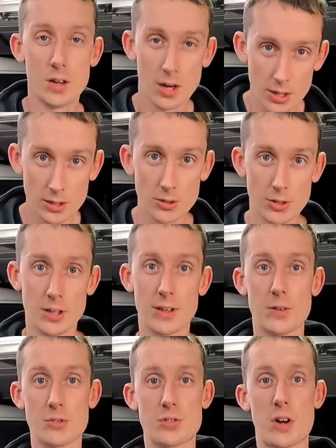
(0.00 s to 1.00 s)
Hallelujah.
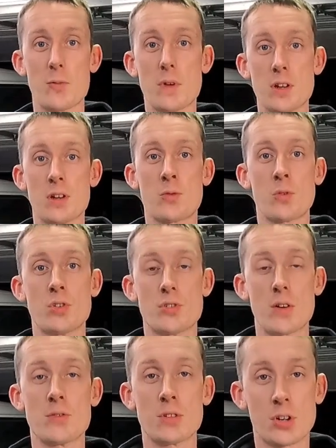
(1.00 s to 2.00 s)
That was driving me nuts. When you
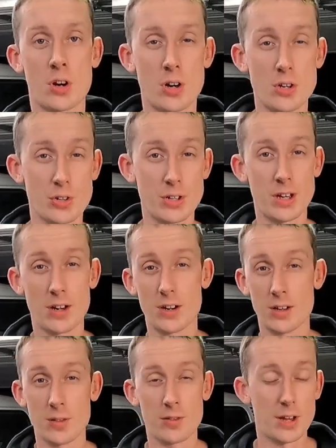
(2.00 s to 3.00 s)
drive in the car, you can hear
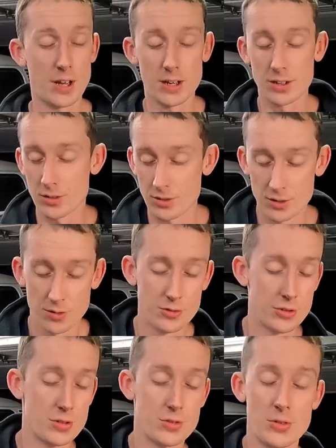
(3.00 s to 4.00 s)
it inside, and it
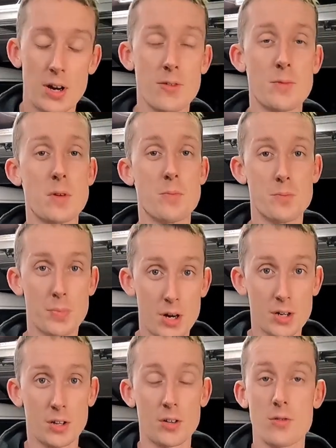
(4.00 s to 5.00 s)
just drives me
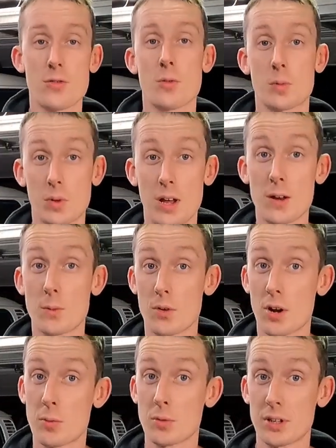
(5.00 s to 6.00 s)
bonkers, so I'm glad we
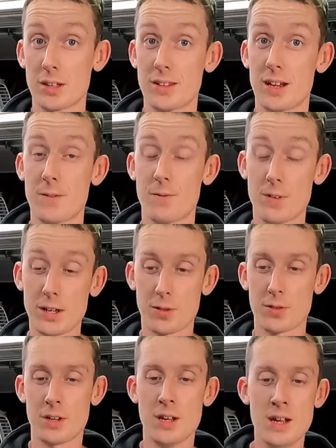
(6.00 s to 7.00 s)
were able to get that
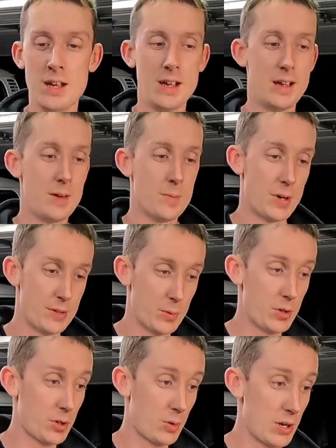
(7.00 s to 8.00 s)
fixed. But the
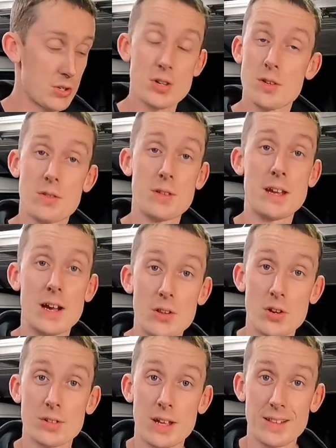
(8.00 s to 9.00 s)
real question is to see how
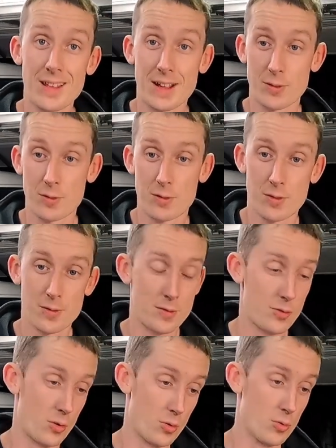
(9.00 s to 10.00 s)
long that lasts.
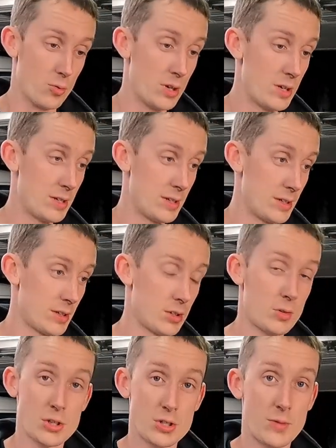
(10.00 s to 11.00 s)
So
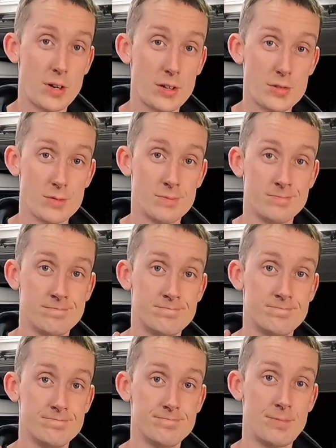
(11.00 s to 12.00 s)
cross your fingers.
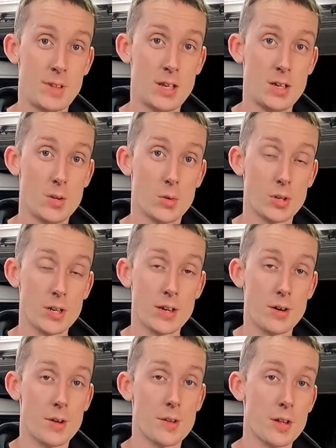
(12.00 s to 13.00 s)
We're gonna
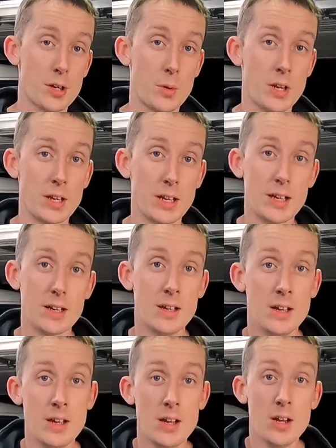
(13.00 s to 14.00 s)
need all the luck we can get.
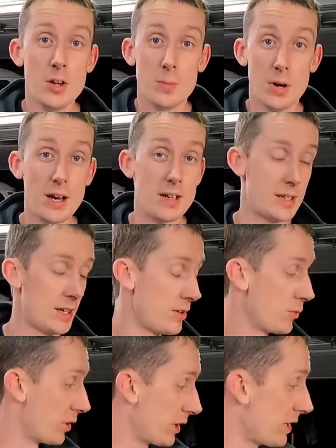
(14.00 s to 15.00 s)
But
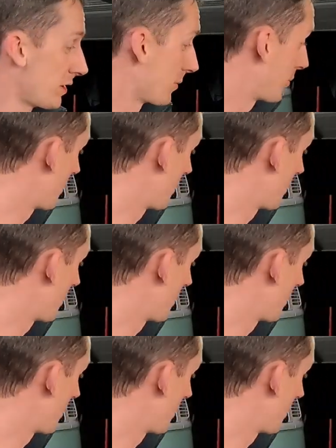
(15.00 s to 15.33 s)
we're getting to the